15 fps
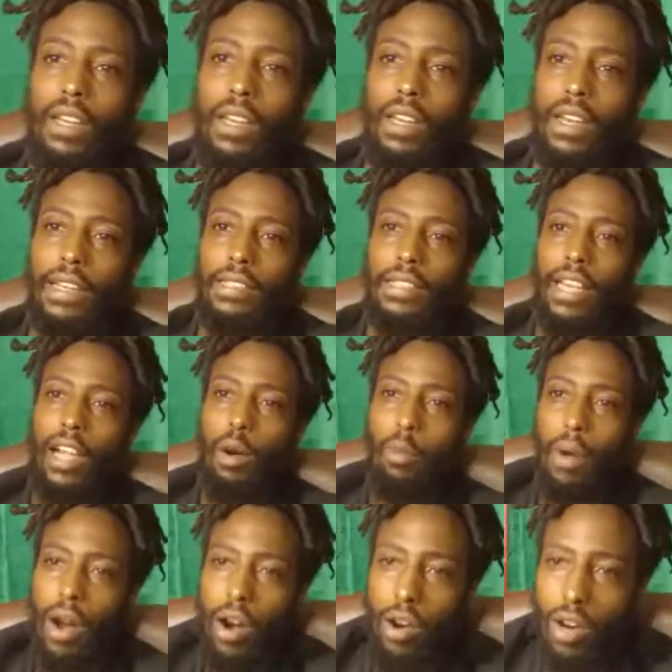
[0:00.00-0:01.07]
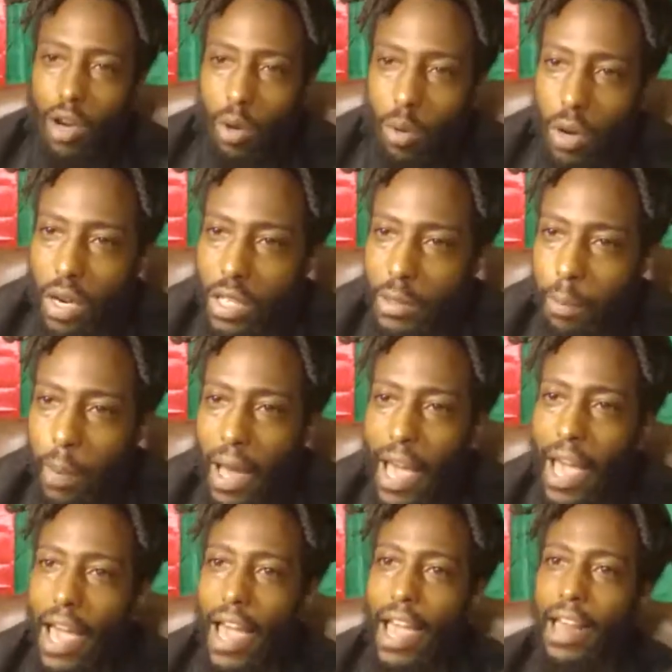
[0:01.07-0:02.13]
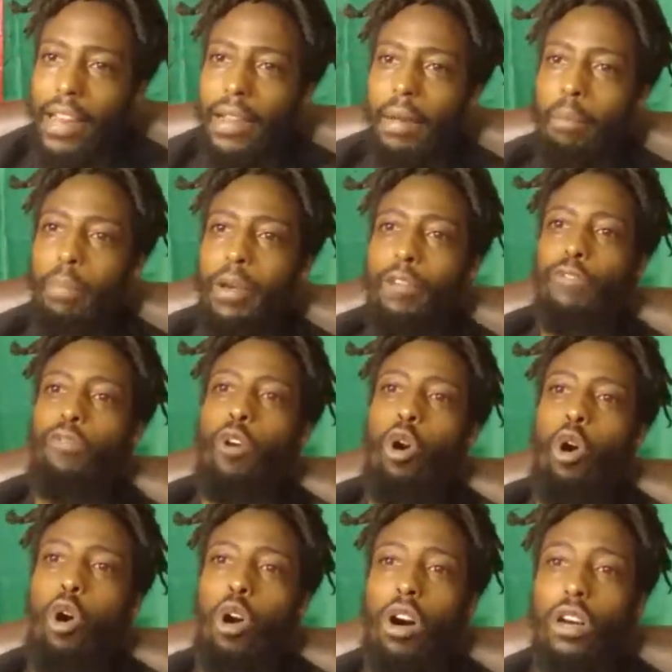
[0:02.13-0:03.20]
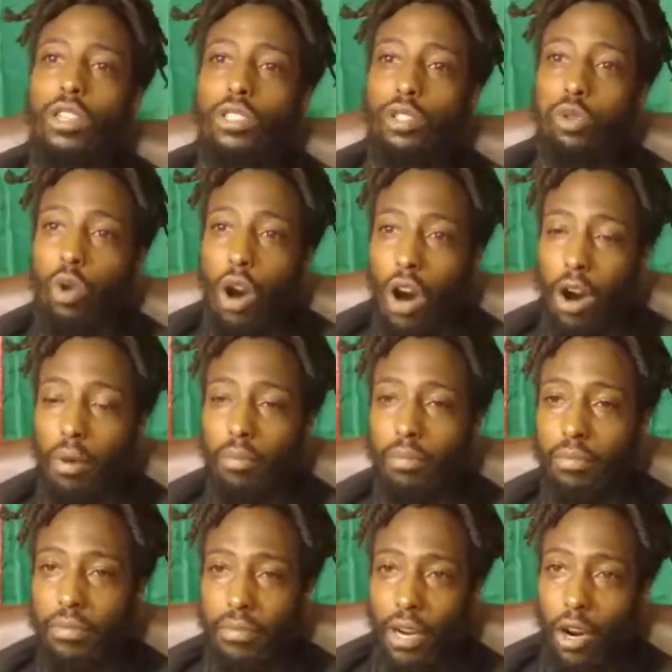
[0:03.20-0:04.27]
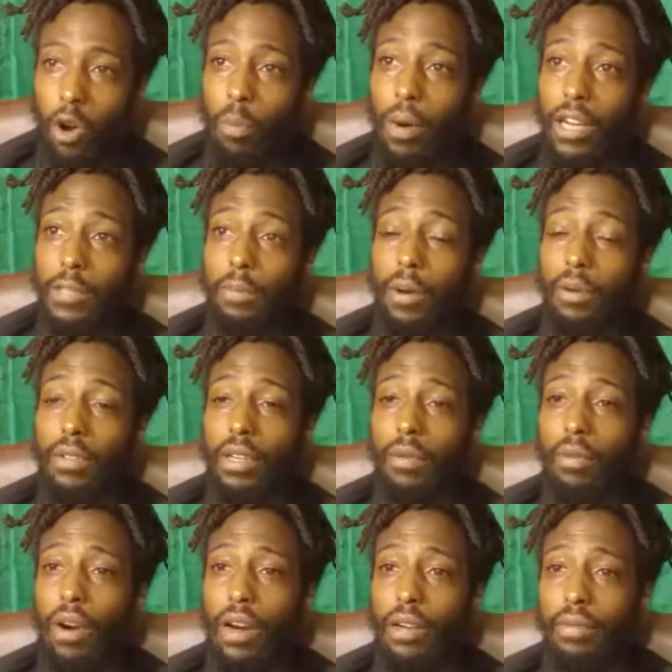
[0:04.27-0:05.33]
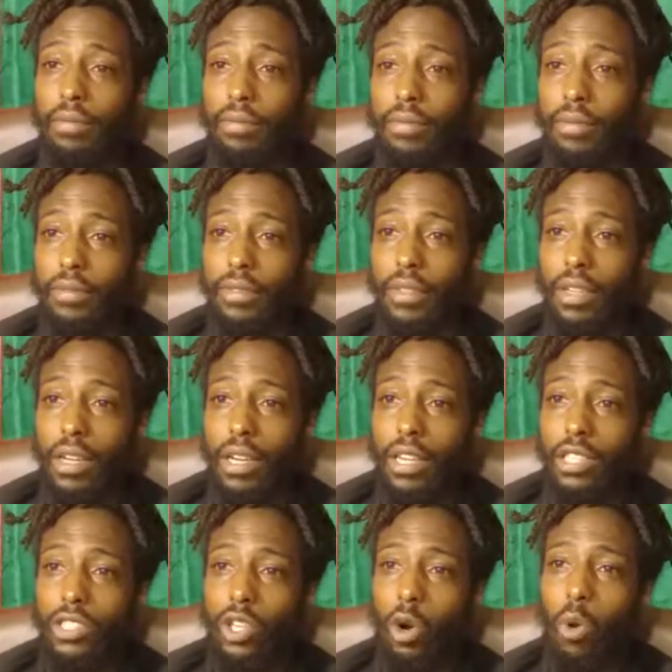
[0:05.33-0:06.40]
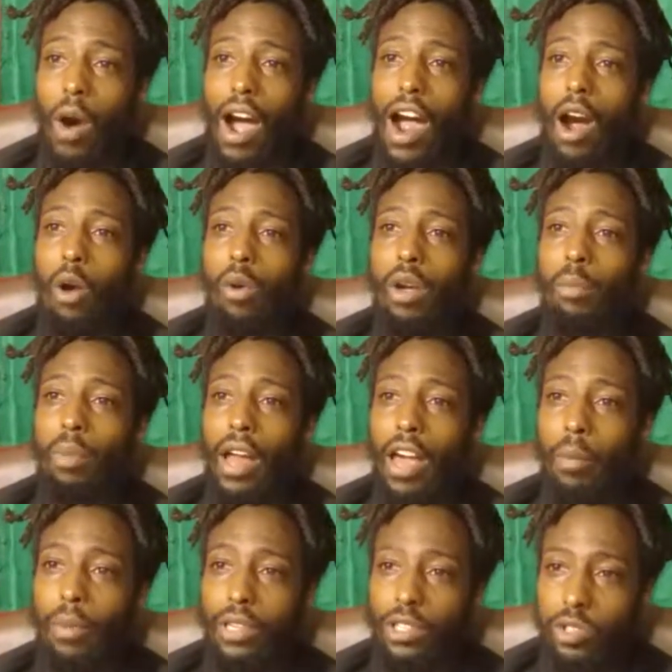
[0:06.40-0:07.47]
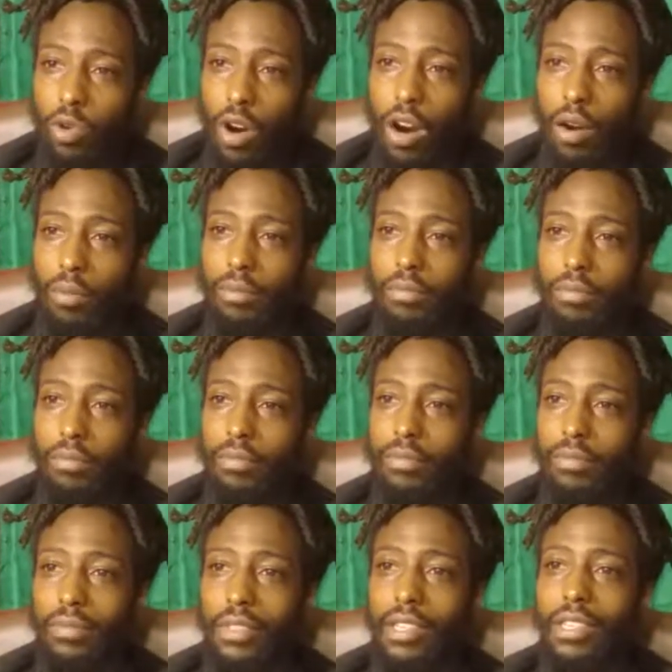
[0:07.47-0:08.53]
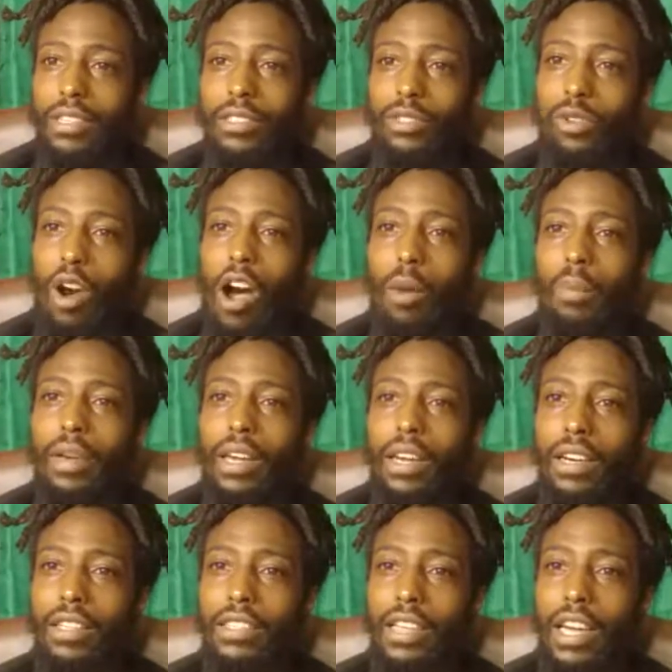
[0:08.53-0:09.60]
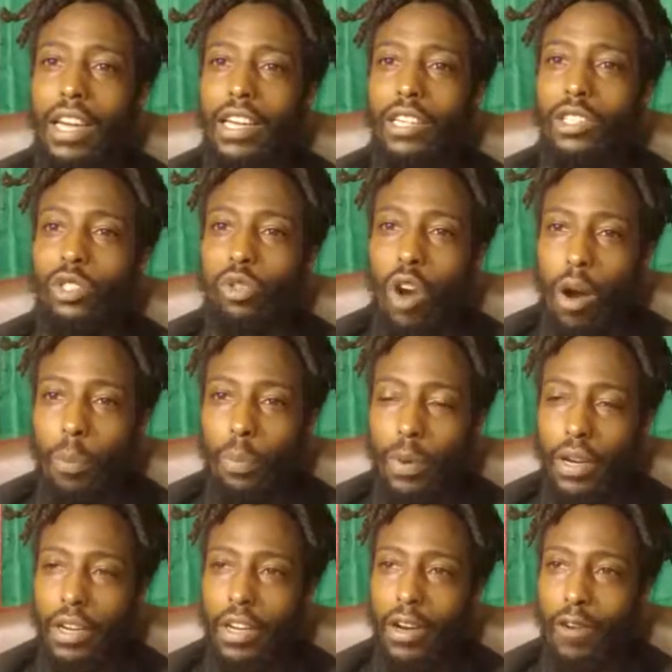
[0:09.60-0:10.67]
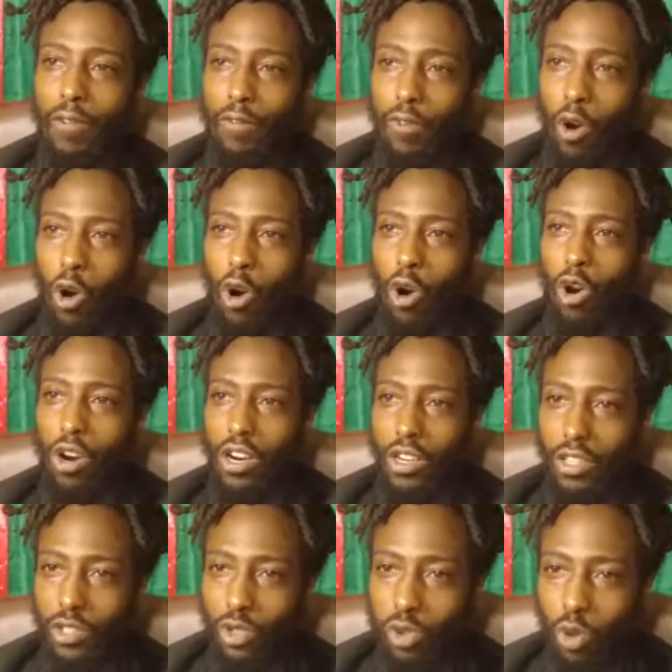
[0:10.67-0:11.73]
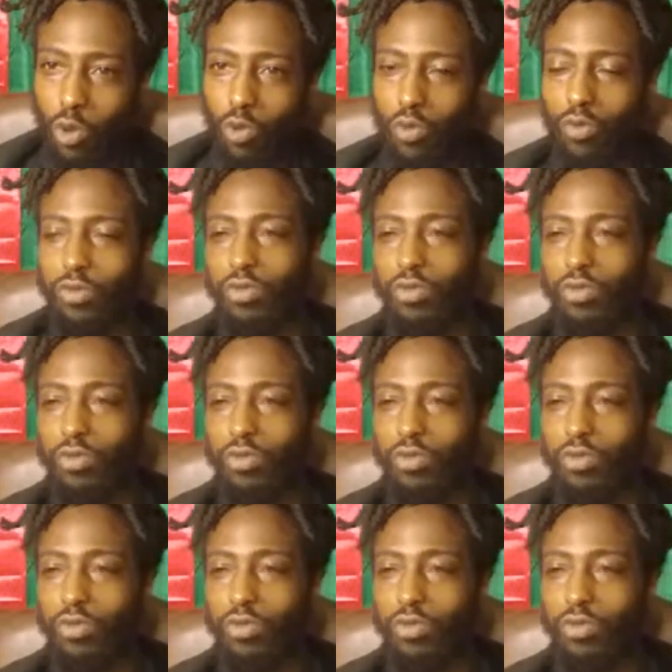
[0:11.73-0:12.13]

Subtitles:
It say America was bad before Trump. I hope I spelled that right. So why are we blaming Trump? Trump is a trumpet for truth.